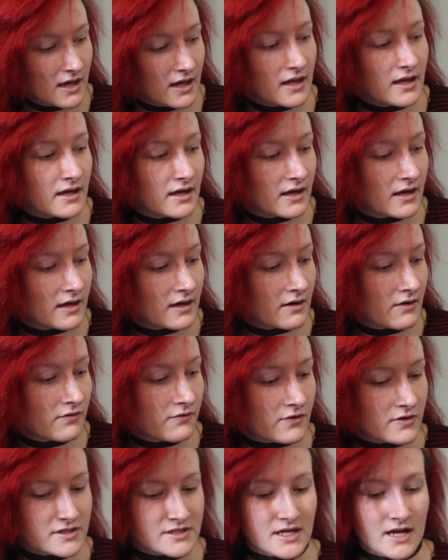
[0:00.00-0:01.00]
and
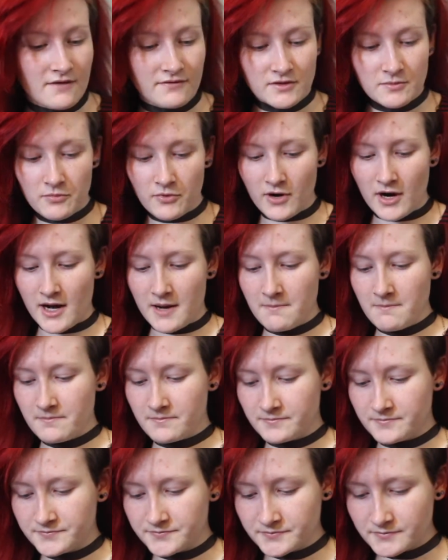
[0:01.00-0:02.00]
first I have to prime.
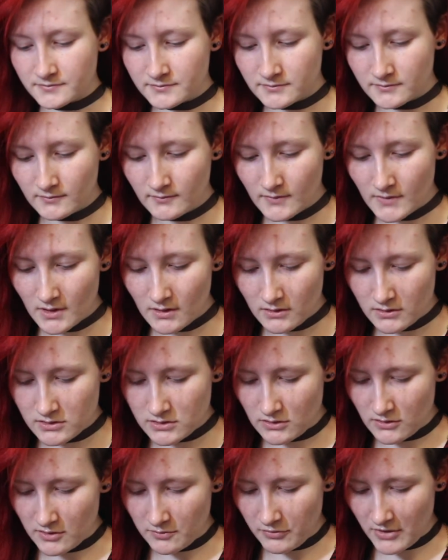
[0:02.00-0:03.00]

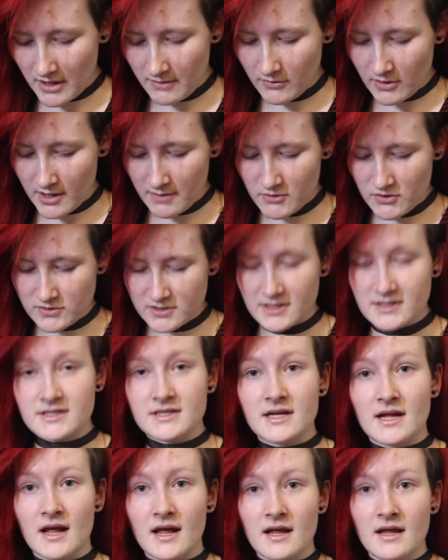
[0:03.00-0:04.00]
So the primer I'm using
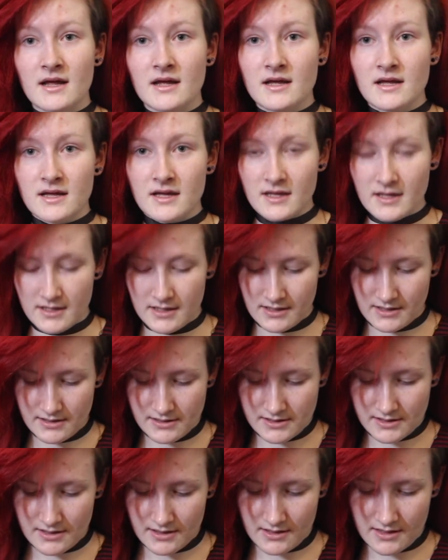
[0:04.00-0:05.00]
today
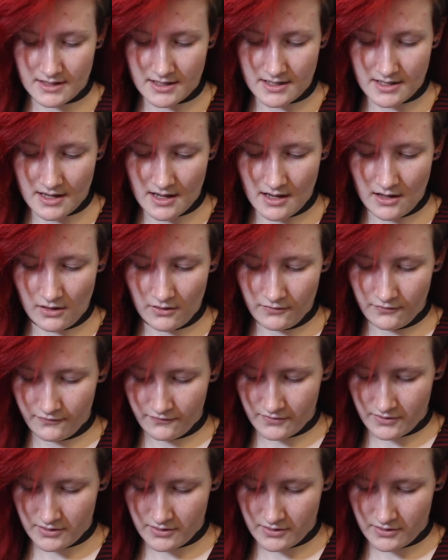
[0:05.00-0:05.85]
is the e.l.f.